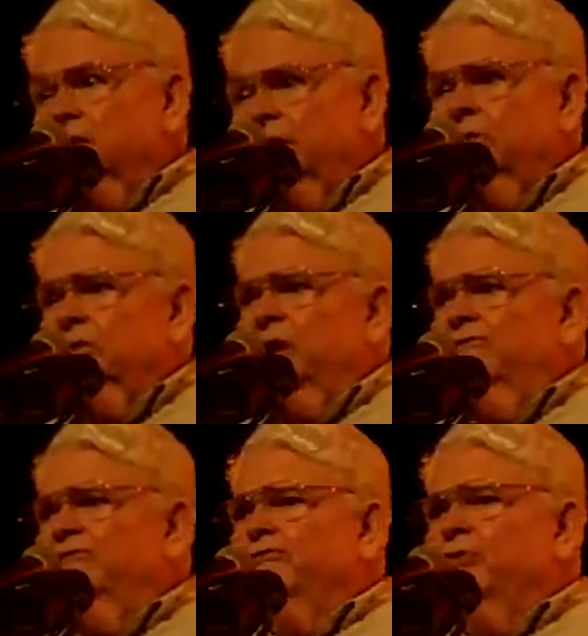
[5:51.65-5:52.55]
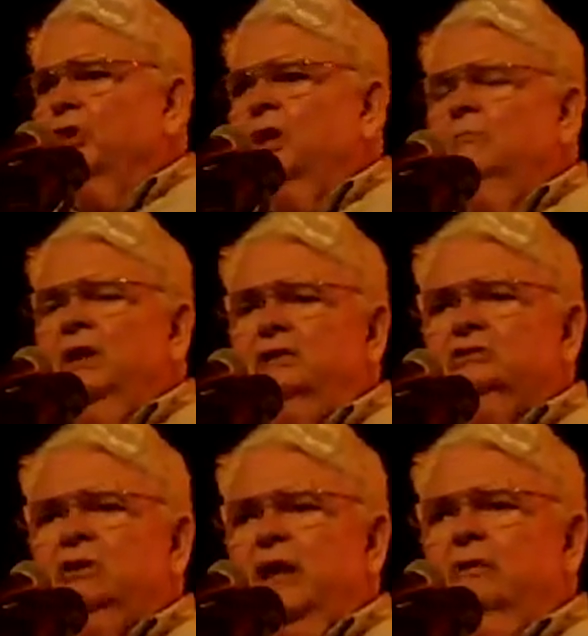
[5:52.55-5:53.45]
Literally 40
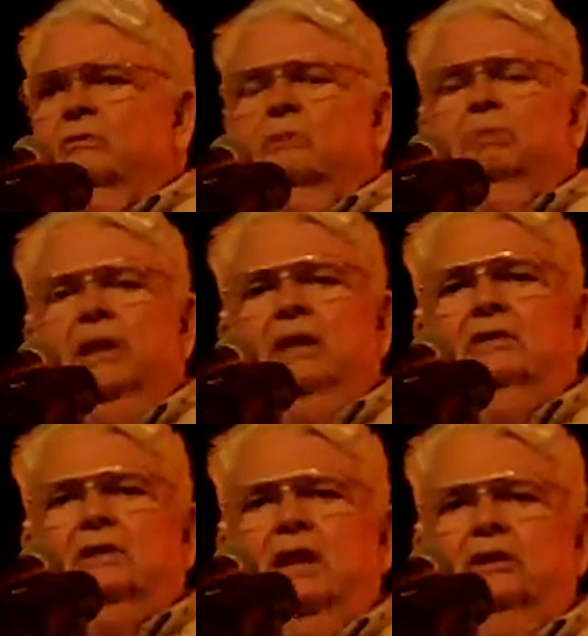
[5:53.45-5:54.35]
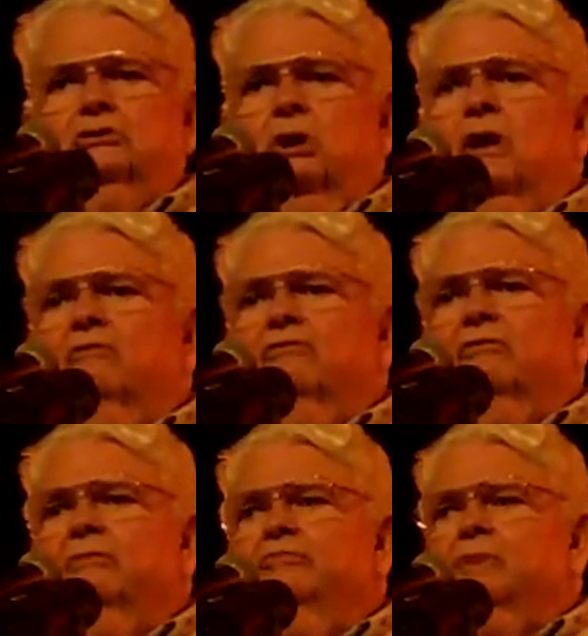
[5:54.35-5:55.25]
minutes later, the plane takes off.
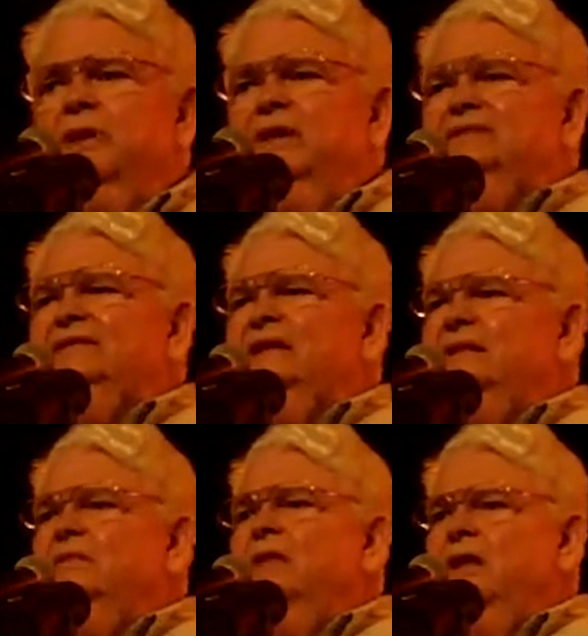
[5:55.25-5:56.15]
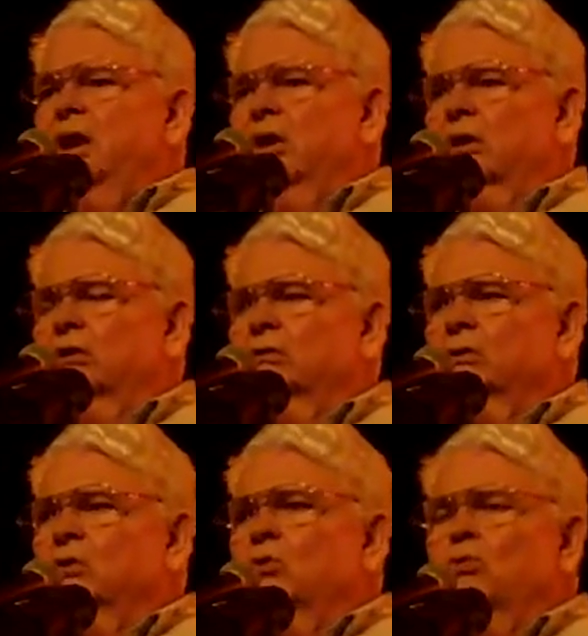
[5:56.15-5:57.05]
It's in the air.
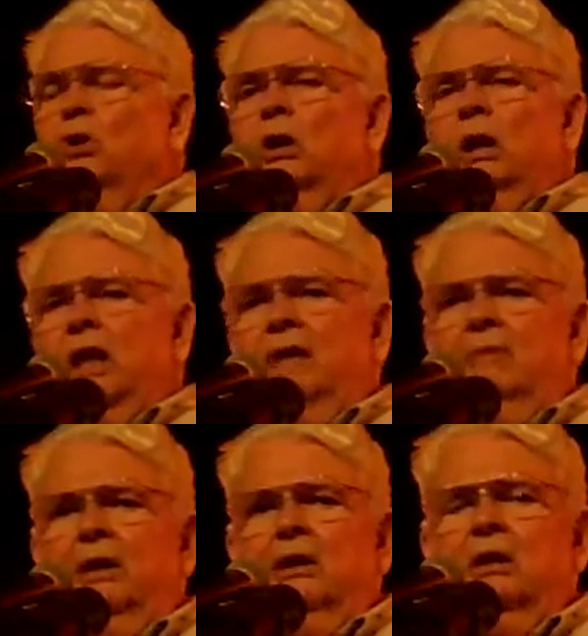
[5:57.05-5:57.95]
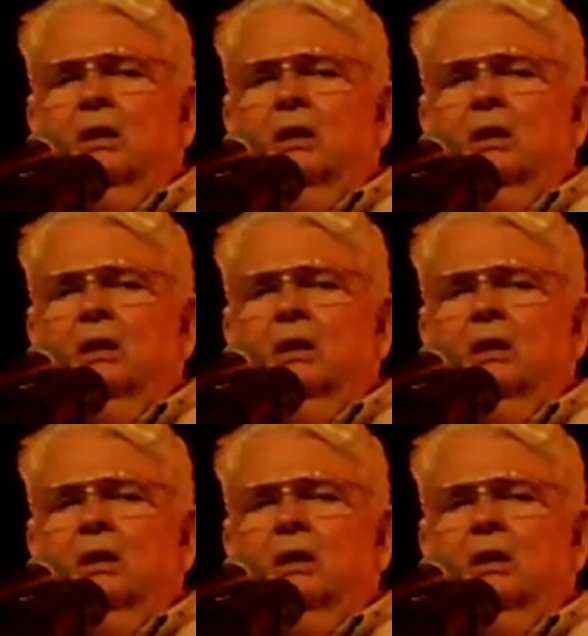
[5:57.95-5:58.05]
We're climbing.